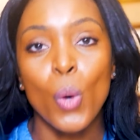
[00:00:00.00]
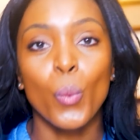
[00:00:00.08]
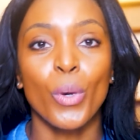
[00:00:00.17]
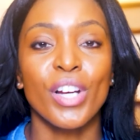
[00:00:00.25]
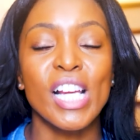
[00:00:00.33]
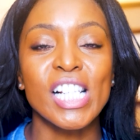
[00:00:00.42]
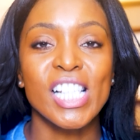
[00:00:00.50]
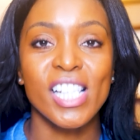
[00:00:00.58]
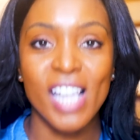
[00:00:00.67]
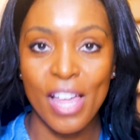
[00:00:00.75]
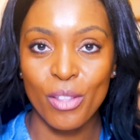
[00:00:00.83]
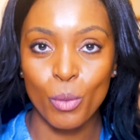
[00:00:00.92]
working
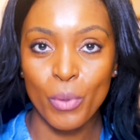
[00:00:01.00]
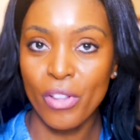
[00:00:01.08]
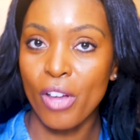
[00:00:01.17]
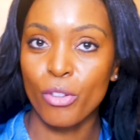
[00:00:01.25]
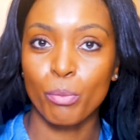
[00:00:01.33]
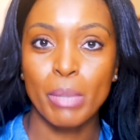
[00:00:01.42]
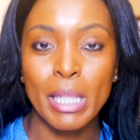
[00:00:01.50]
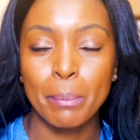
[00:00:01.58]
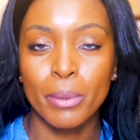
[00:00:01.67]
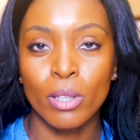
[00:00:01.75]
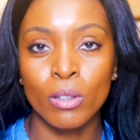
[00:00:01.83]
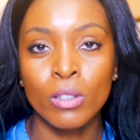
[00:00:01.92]
together with other
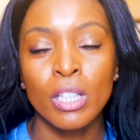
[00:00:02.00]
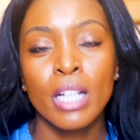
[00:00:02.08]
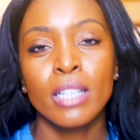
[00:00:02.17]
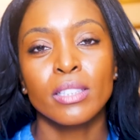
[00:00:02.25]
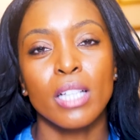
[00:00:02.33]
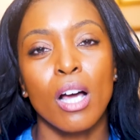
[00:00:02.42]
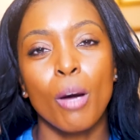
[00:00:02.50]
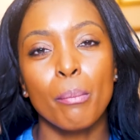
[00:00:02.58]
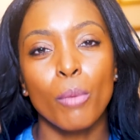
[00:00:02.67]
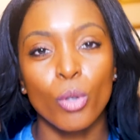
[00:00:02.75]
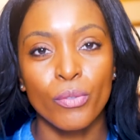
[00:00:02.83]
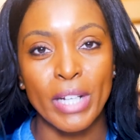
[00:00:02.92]
people to help
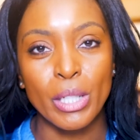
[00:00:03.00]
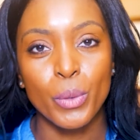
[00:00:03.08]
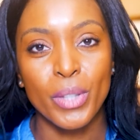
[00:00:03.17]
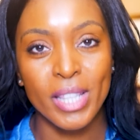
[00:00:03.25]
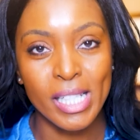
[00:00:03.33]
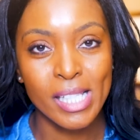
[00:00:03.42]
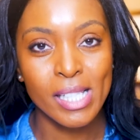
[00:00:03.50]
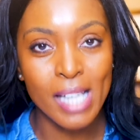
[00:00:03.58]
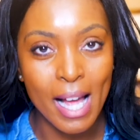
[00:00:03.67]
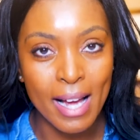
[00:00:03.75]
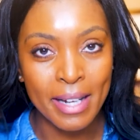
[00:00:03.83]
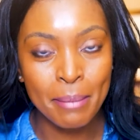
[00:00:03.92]
motivate you in this
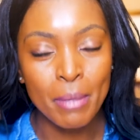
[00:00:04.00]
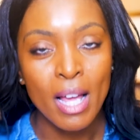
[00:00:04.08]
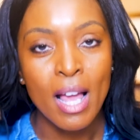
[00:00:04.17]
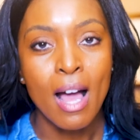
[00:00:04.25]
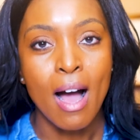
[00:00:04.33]
time,